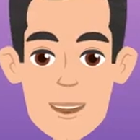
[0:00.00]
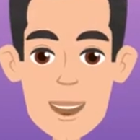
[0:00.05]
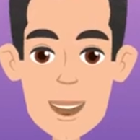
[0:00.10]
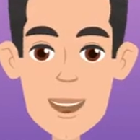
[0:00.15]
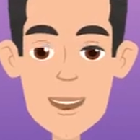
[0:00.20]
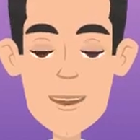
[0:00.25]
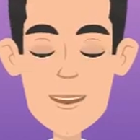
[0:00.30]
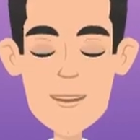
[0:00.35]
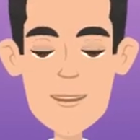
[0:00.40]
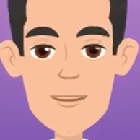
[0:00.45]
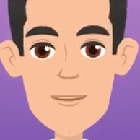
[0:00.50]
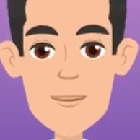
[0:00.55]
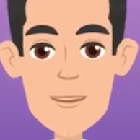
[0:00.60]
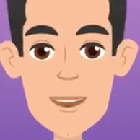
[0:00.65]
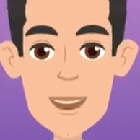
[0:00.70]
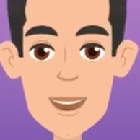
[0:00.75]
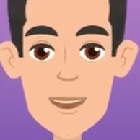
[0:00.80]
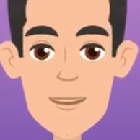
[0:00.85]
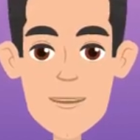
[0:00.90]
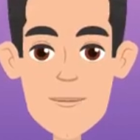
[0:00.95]
egg into the
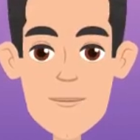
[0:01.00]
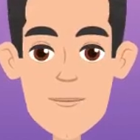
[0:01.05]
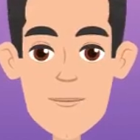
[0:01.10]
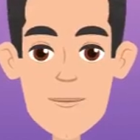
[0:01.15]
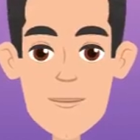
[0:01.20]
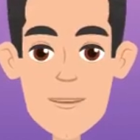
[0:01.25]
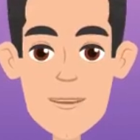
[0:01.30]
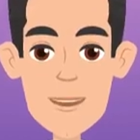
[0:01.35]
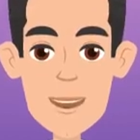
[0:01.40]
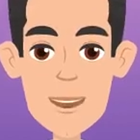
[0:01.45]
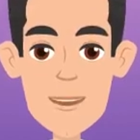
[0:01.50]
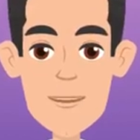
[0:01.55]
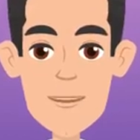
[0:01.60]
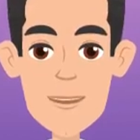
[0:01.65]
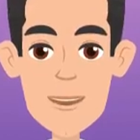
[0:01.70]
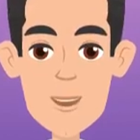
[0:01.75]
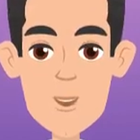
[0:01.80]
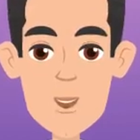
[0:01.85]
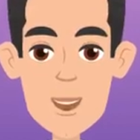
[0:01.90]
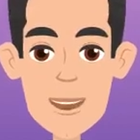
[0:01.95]
pan.
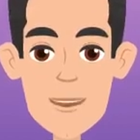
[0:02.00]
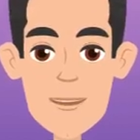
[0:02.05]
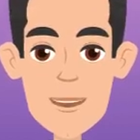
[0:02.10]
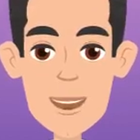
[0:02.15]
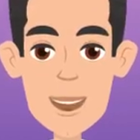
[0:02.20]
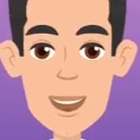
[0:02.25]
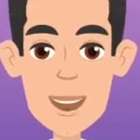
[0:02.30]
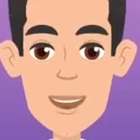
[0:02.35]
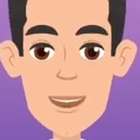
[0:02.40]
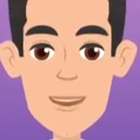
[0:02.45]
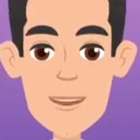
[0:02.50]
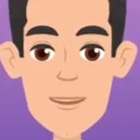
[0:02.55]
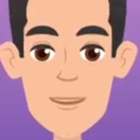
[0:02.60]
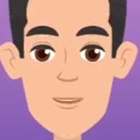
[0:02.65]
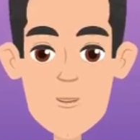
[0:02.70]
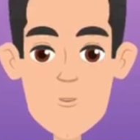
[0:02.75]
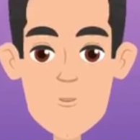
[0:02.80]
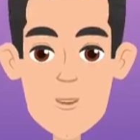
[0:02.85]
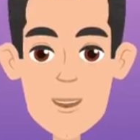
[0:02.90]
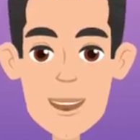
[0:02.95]
Carefully crack the egg into
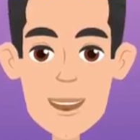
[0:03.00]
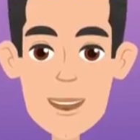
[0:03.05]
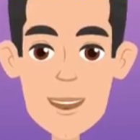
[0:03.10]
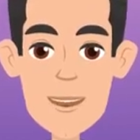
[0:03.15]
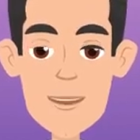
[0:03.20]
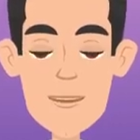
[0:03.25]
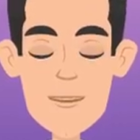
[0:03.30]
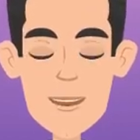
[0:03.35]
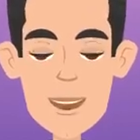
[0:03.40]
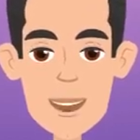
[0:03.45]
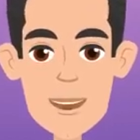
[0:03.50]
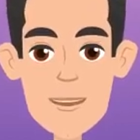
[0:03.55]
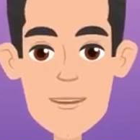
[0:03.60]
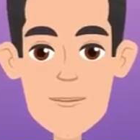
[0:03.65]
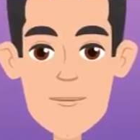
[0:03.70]
the preheated pan.